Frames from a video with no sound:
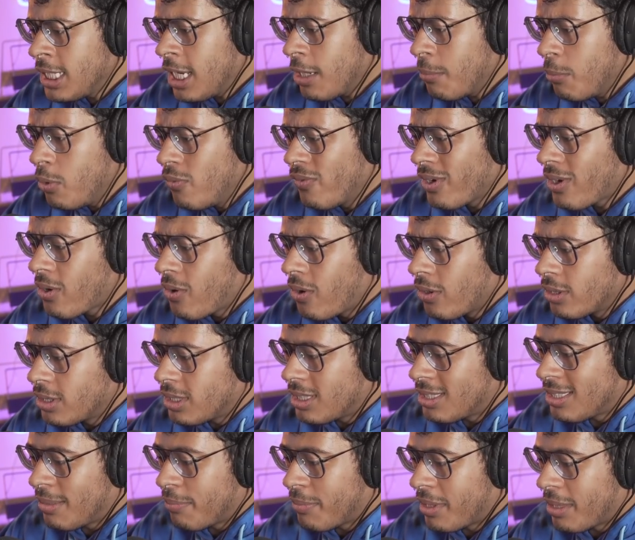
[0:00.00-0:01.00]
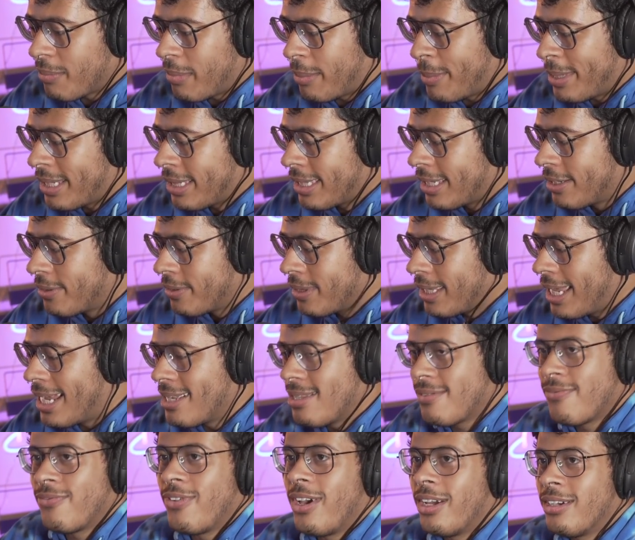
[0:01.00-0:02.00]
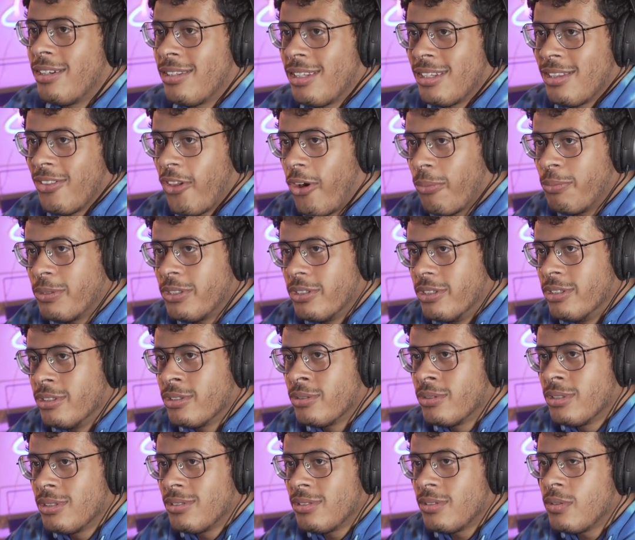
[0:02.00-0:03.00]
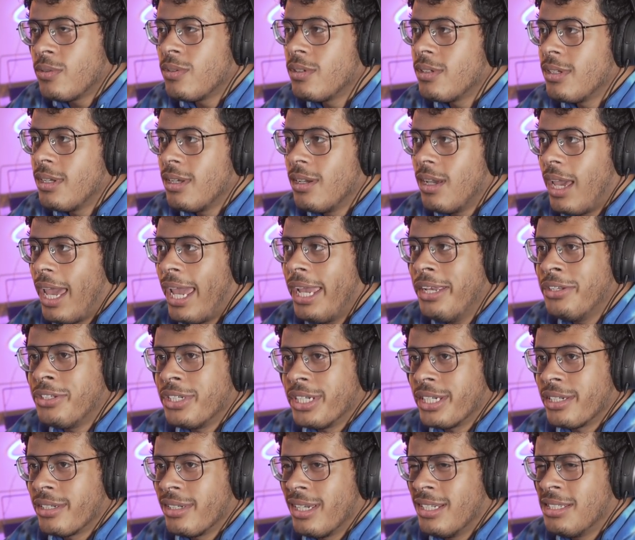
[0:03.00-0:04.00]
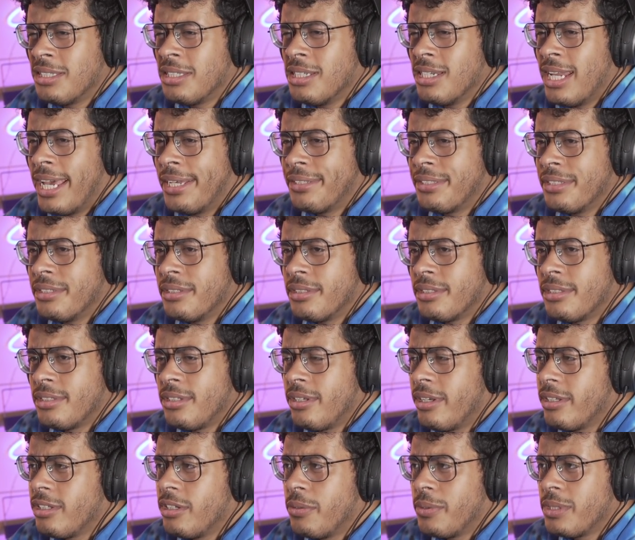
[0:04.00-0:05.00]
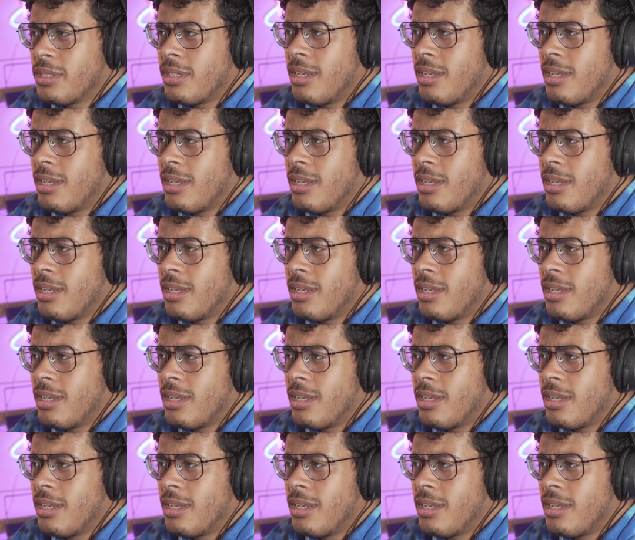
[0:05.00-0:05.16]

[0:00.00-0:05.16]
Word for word: now moving on to something maybe a little less fun than lobsters. Oh God. Aging and senescence. Do you oh. know what